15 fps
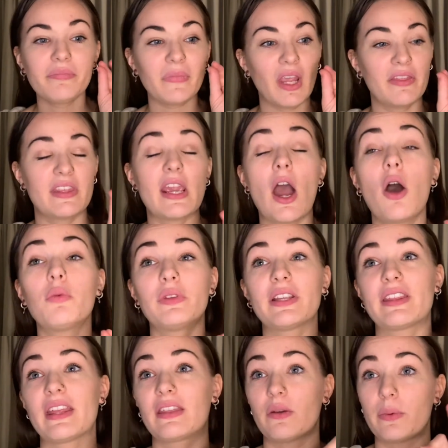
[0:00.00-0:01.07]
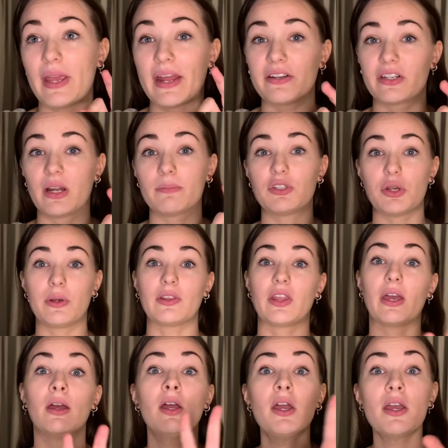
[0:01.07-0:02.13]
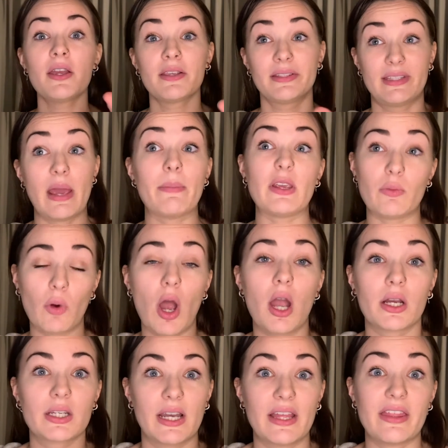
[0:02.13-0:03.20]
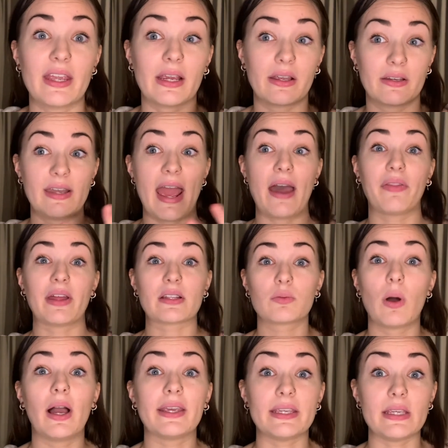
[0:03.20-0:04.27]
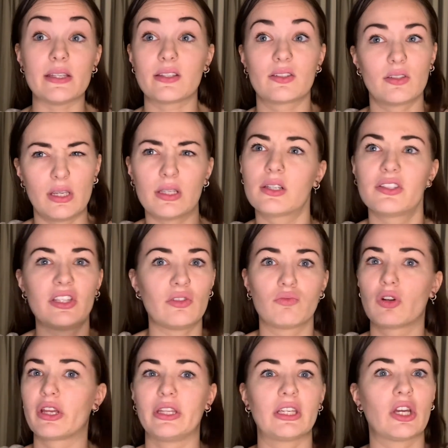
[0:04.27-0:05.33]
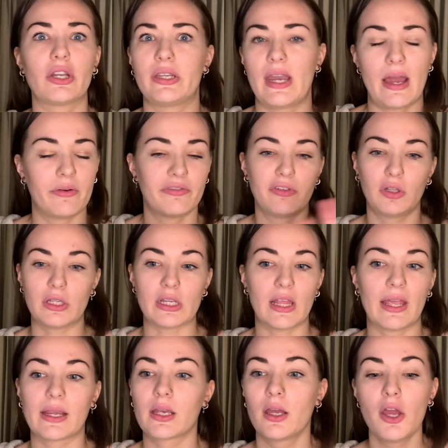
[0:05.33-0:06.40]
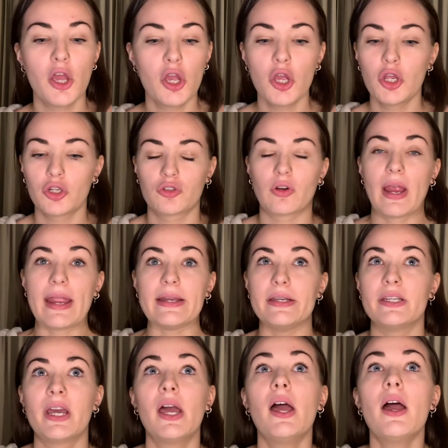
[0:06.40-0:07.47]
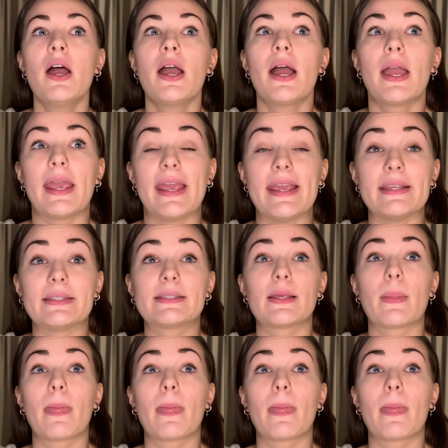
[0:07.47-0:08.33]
The only thing that we ended up doing that semi worked, and I think now that's why he's really good now, fully like trained, is